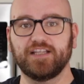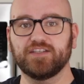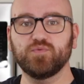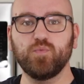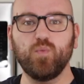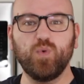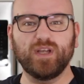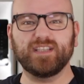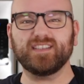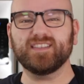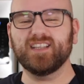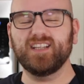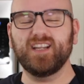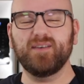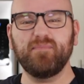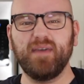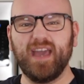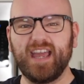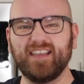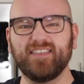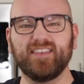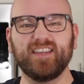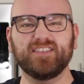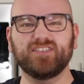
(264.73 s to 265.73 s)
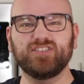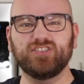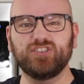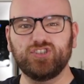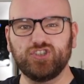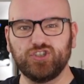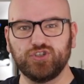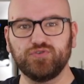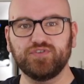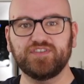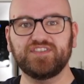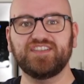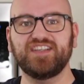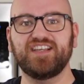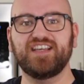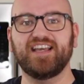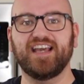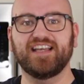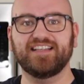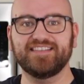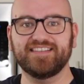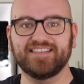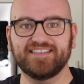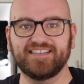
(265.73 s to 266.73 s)
It's what's gonna make this juicy
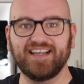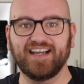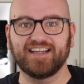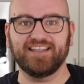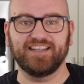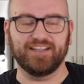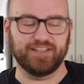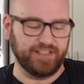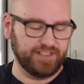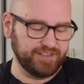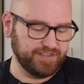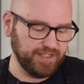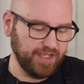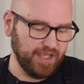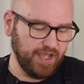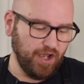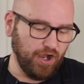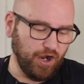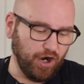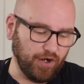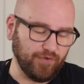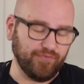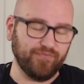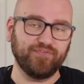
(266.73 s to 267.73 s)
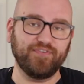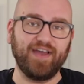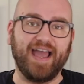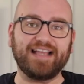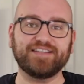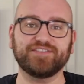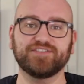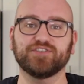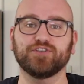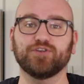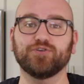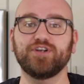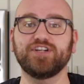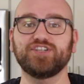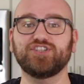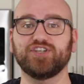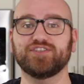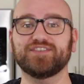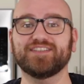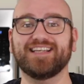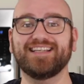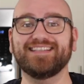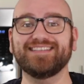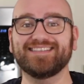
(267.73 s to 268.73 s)
and succulent. Our fat slurry
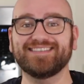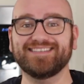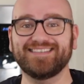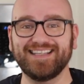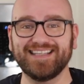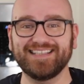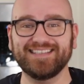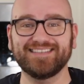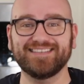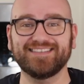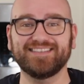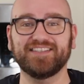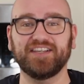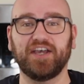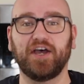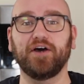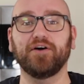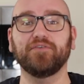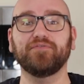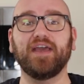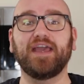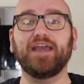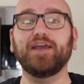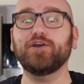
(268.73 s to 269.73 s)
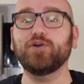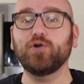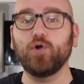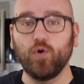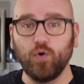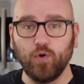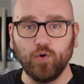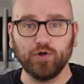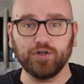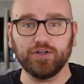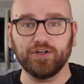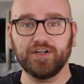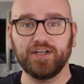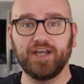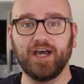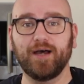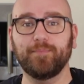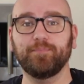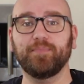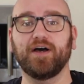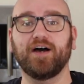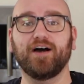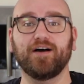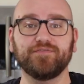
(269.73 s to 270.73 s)
just consists of a quarter
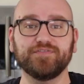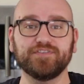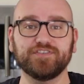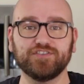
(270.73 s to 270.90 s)
cup of